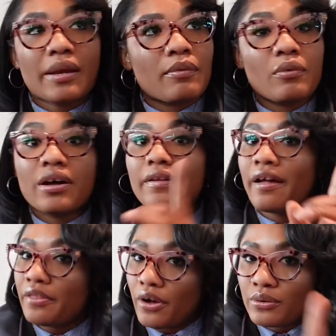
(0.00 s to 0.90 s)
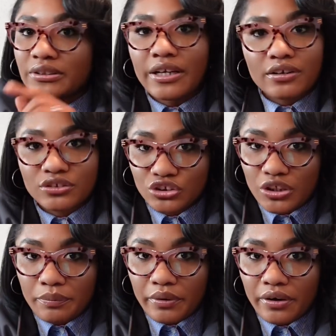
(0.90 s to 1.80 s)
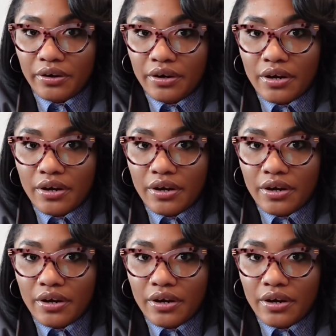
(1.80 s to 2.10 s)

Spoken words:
Number one, the hotels are cheaper.